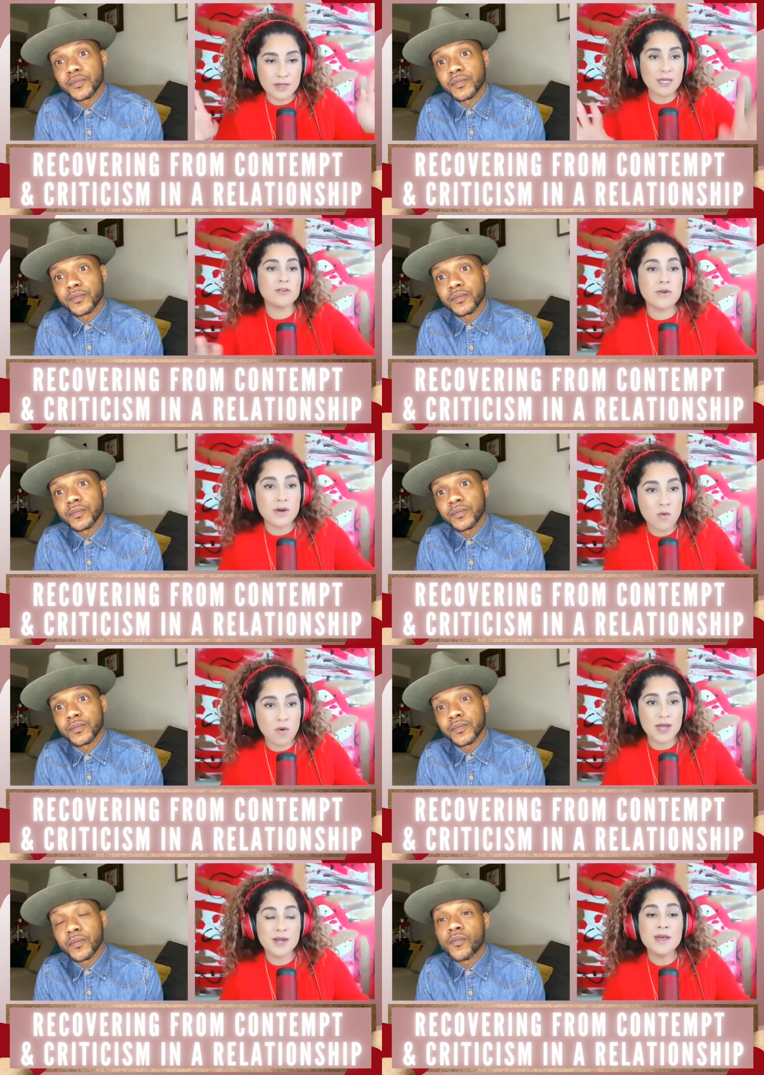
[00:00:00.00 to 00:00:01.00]
Speaker 1: ignorant
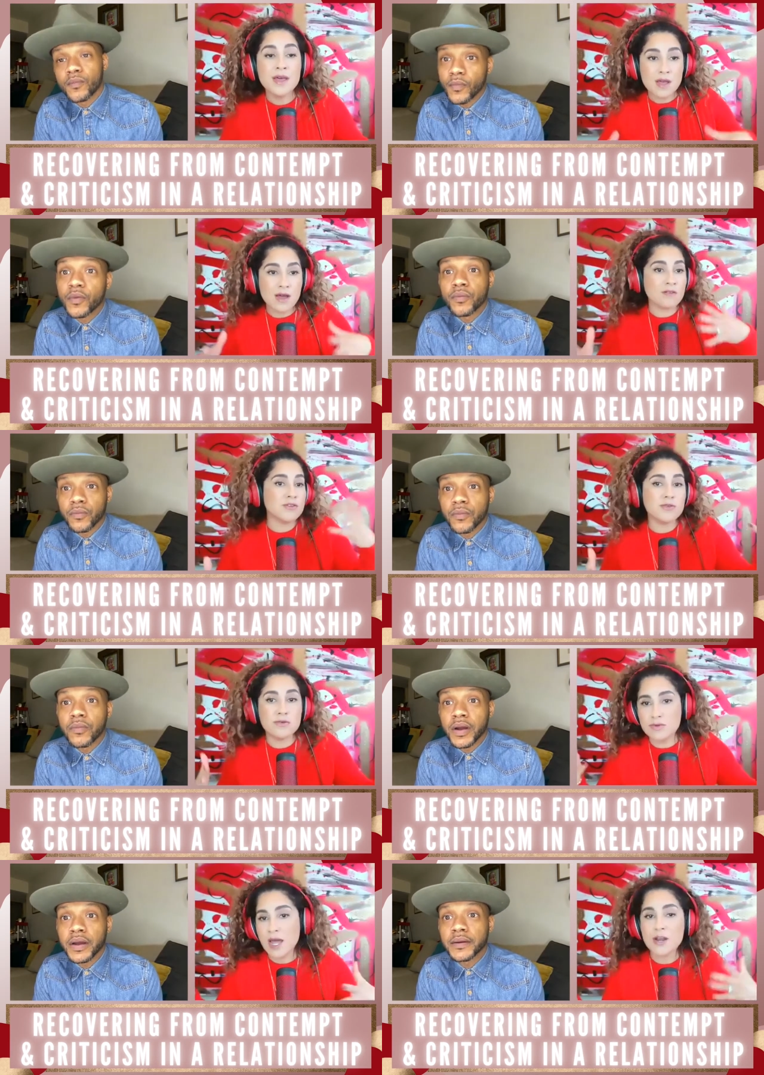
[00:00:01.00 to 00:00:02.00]
one of you
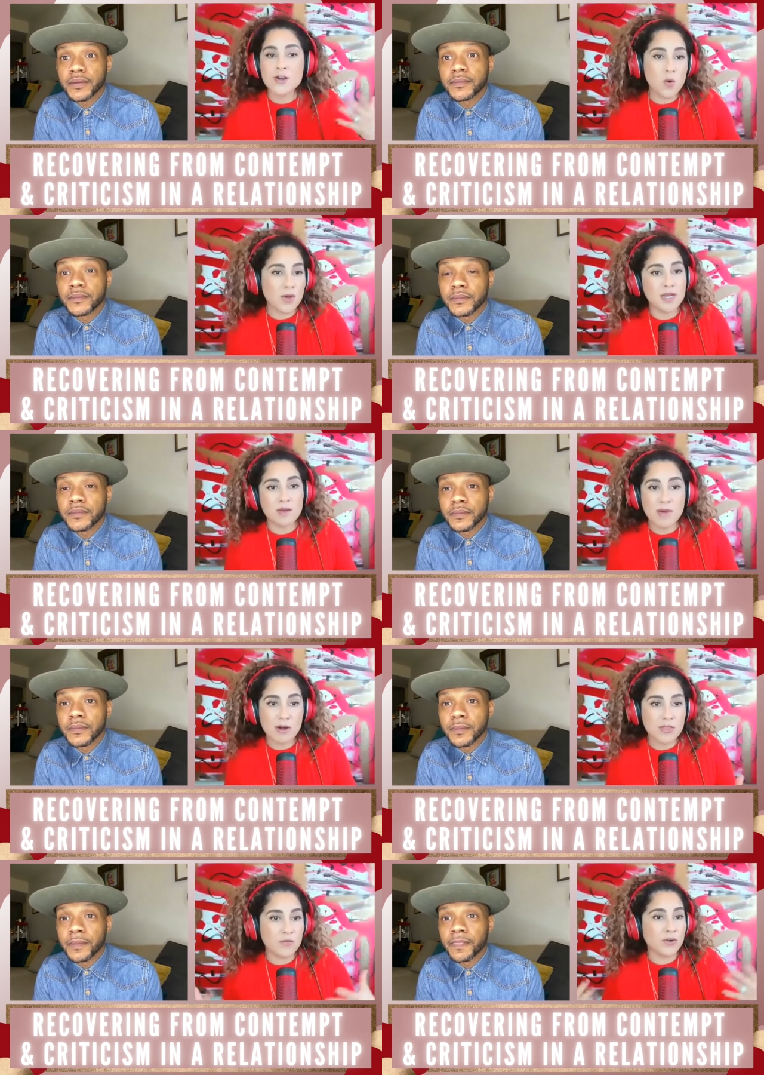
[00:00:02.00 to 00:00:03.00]
right. not knowing any
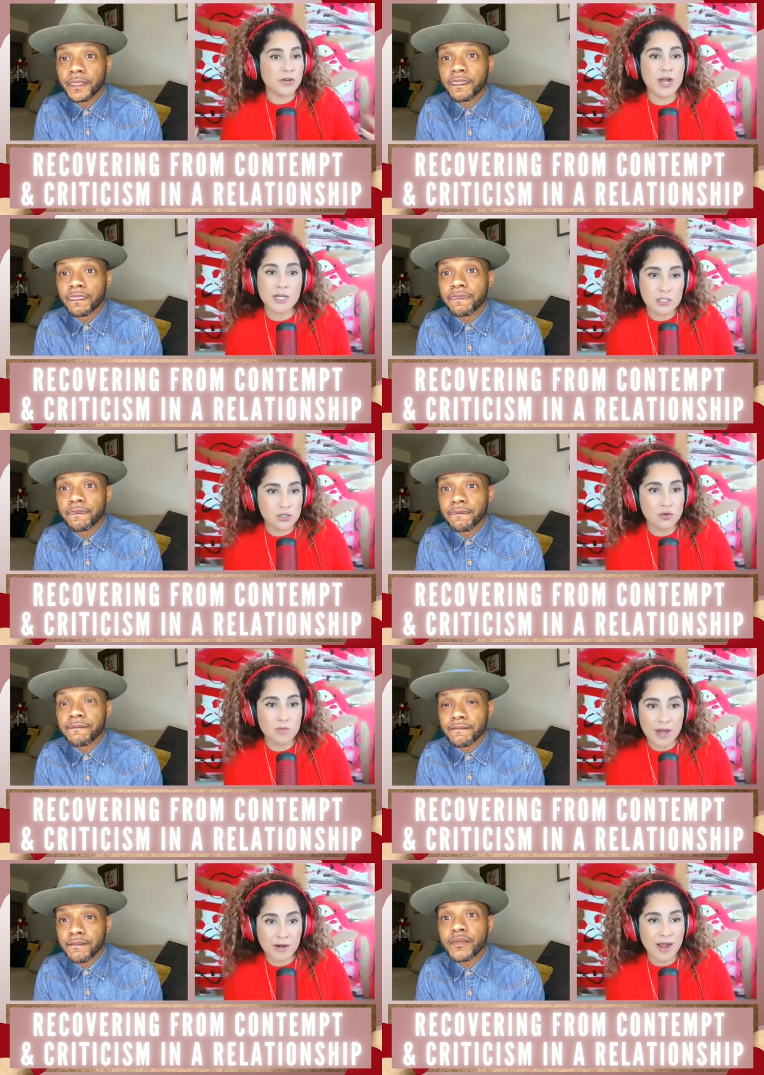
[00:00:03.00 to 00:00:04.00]
better therefore you're not going to do
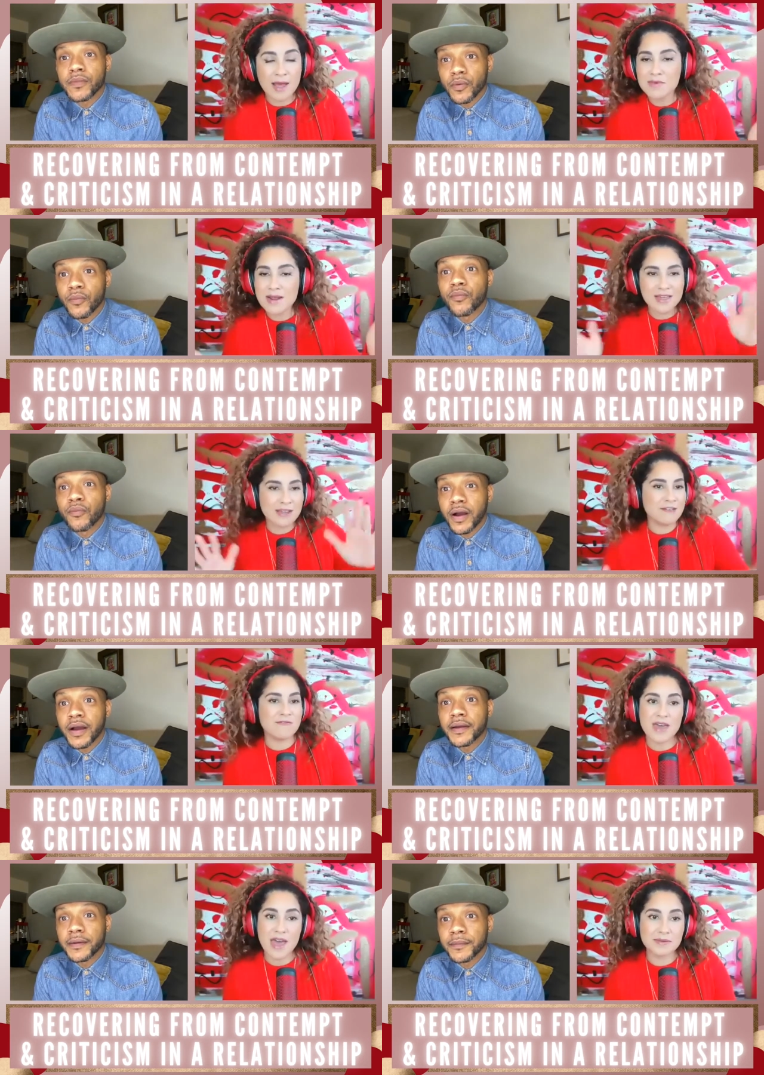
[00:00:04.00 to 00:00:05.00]
better i'm not right. here for
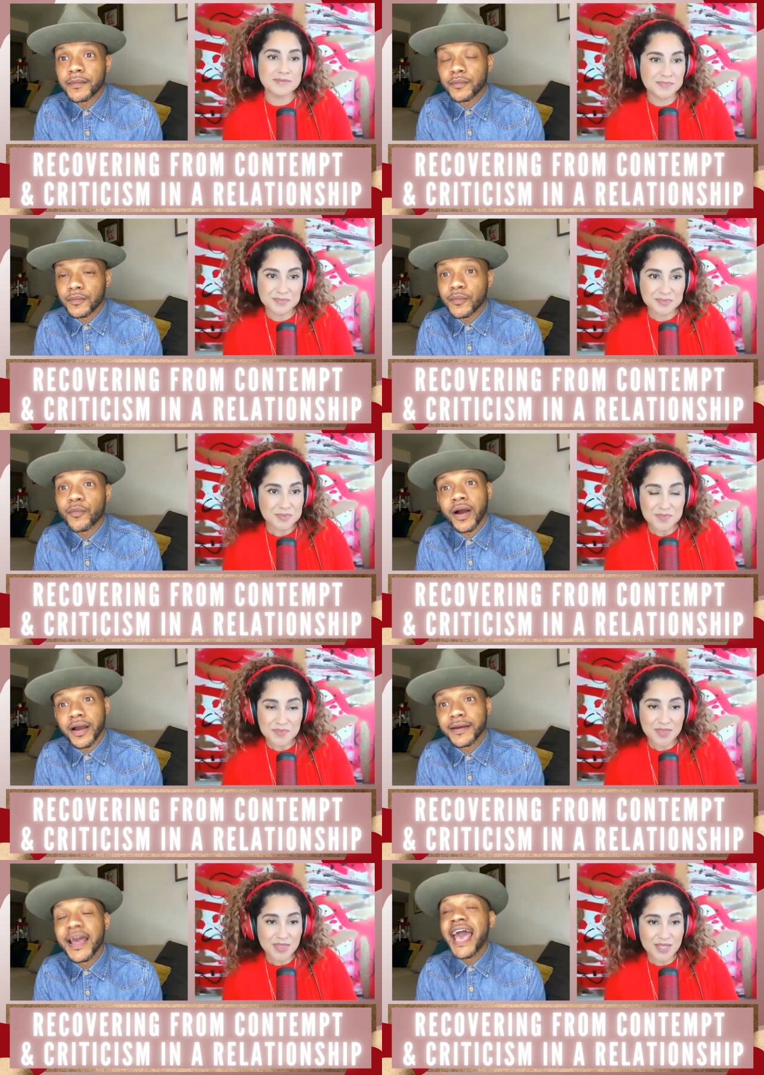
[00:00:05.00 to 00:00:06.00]
that
Speaker 2: right
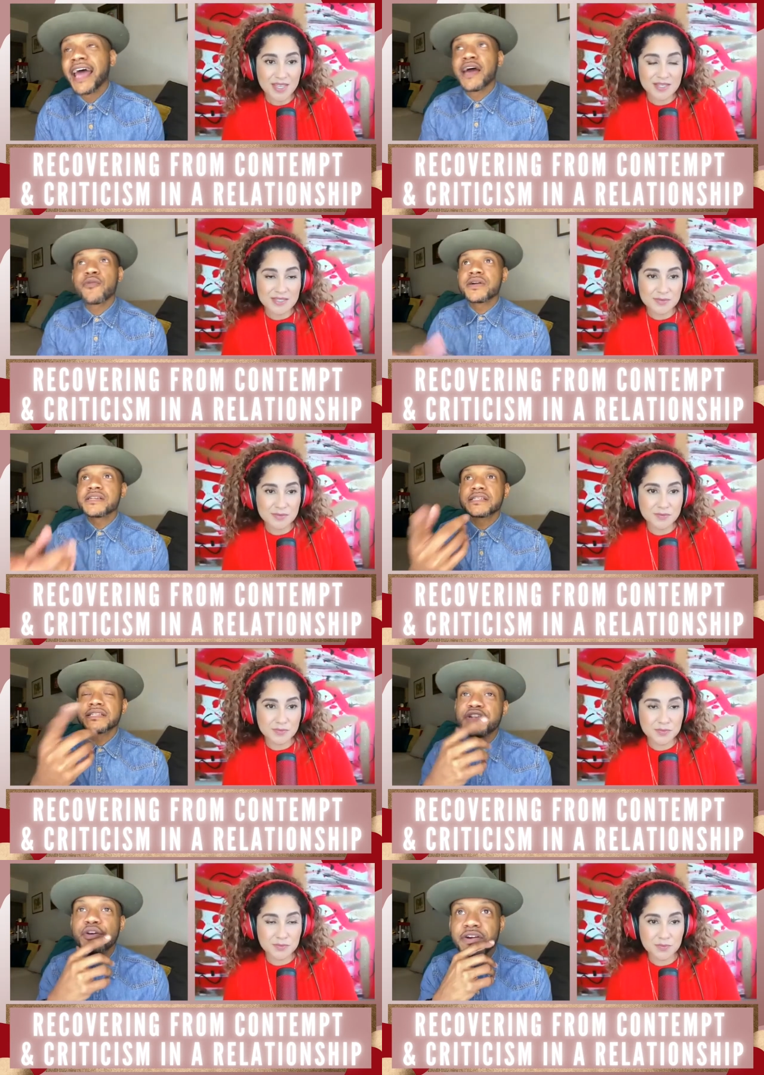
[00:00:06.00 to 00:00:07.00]
and that recently, you
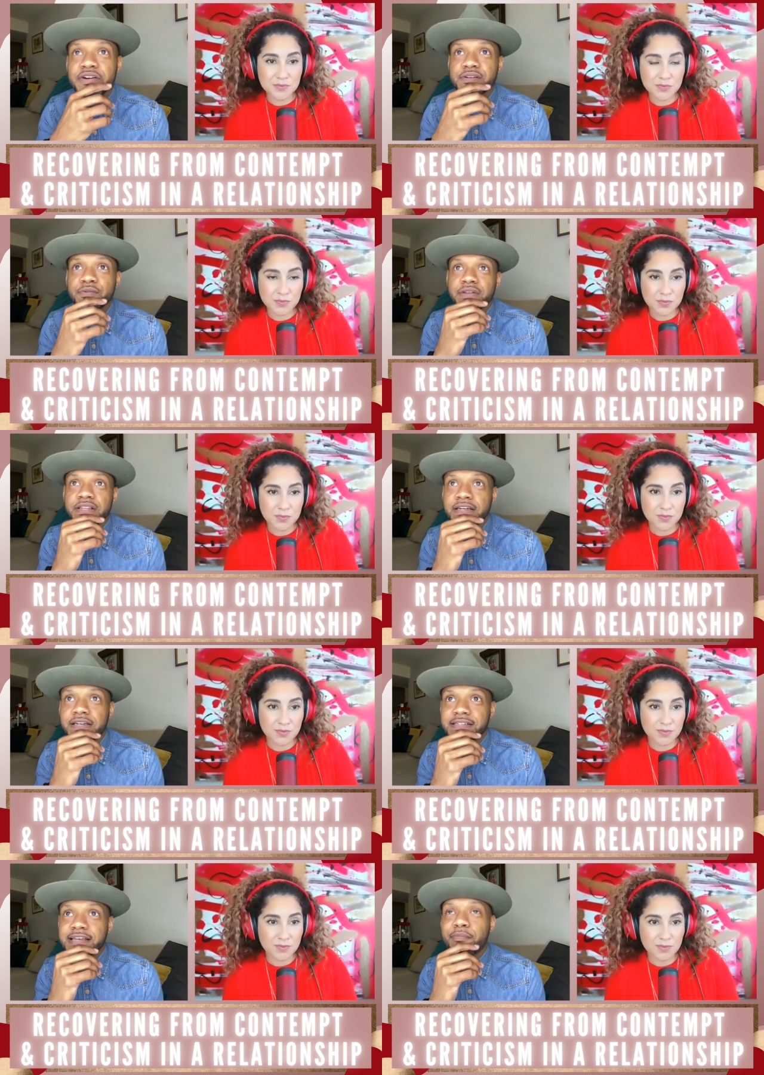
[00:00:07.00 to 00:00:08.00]
know there is a really good
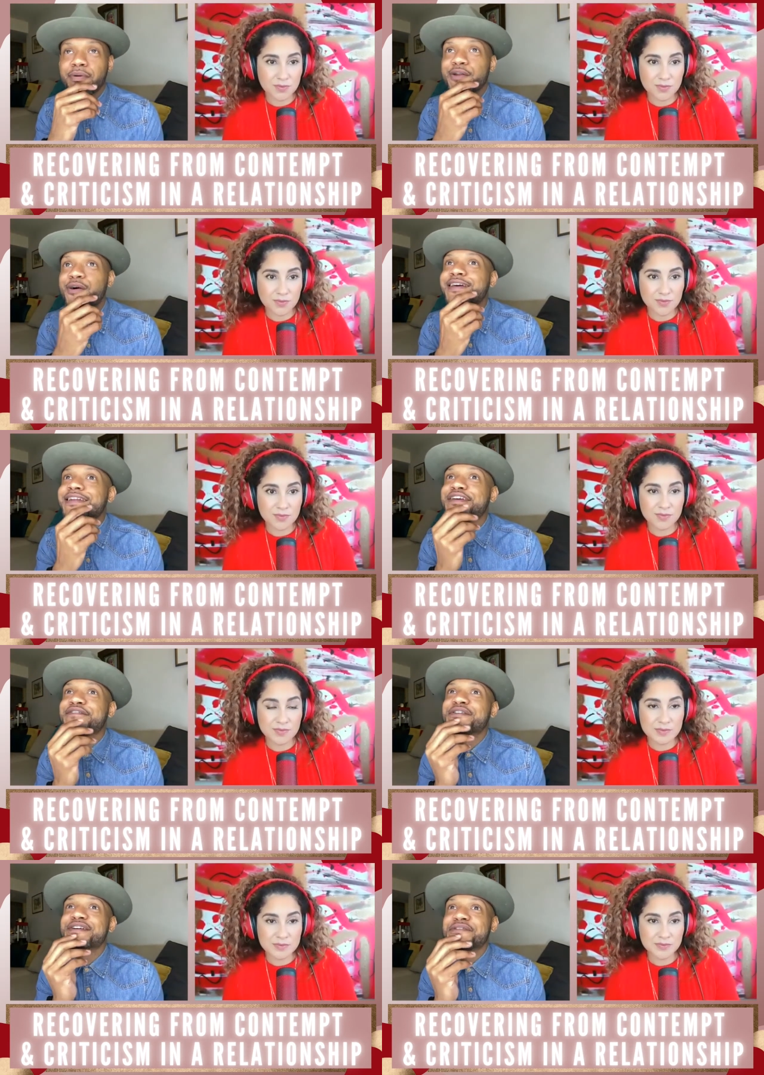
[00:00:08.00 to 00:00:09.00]
example i know i didn't give you a
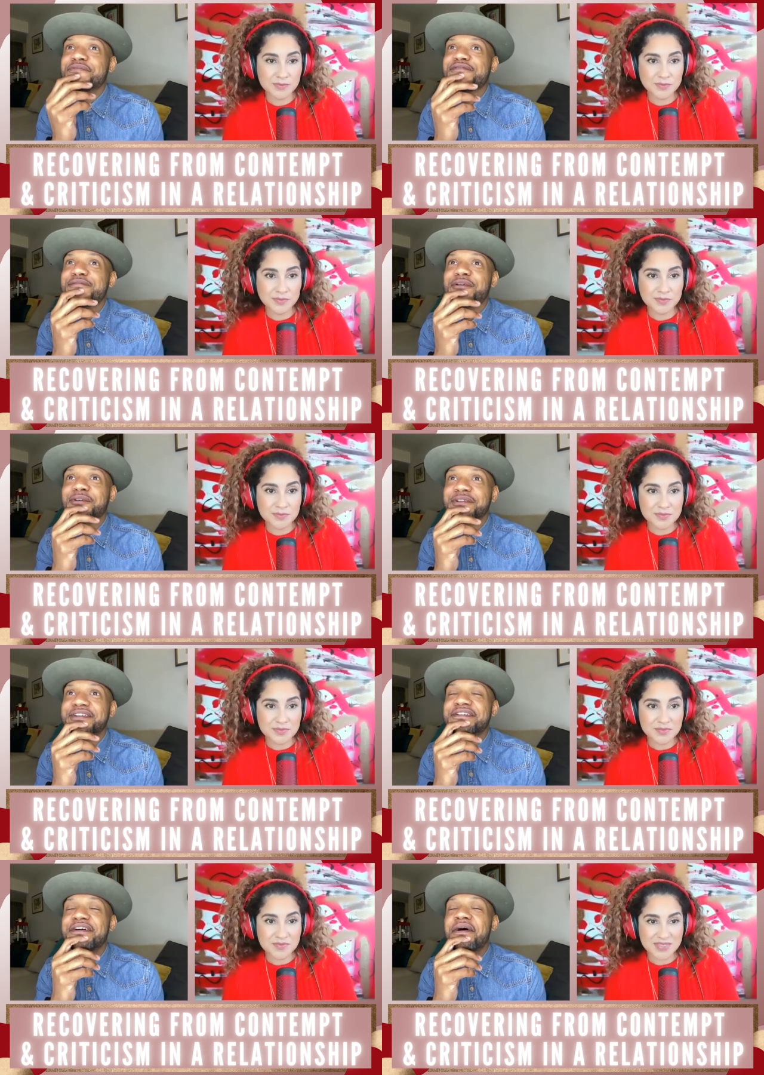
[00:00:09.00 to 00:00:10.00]
good one from earlier
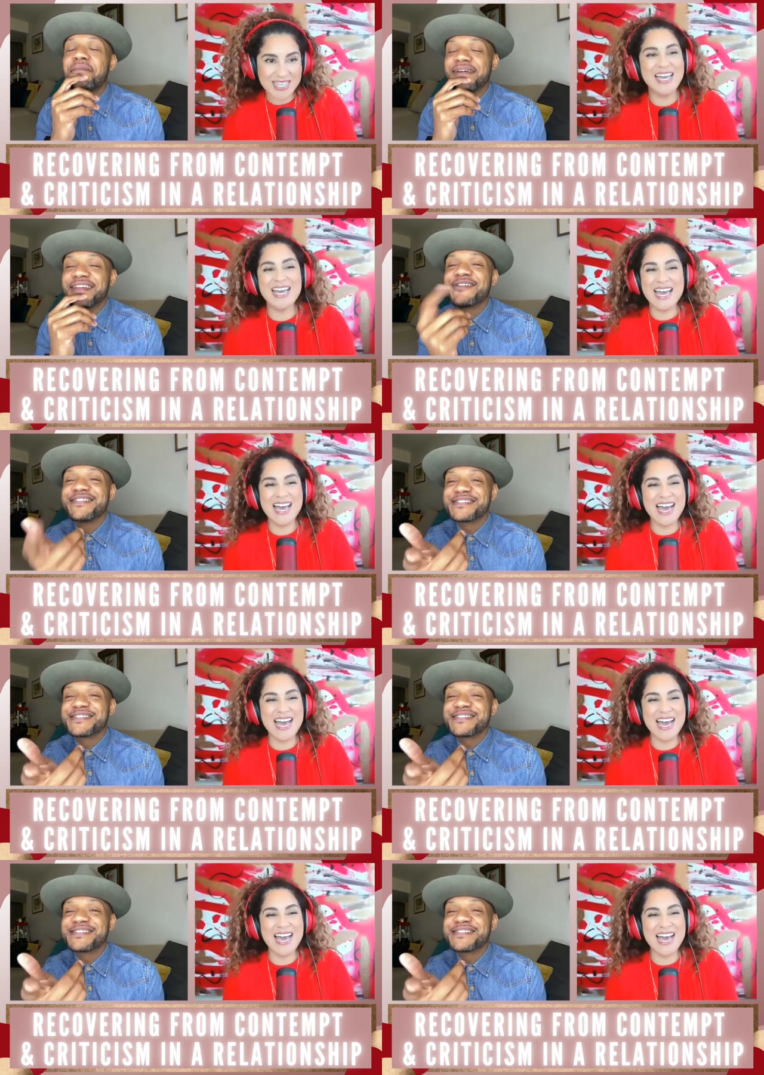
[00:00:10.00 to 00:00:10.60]
but there is a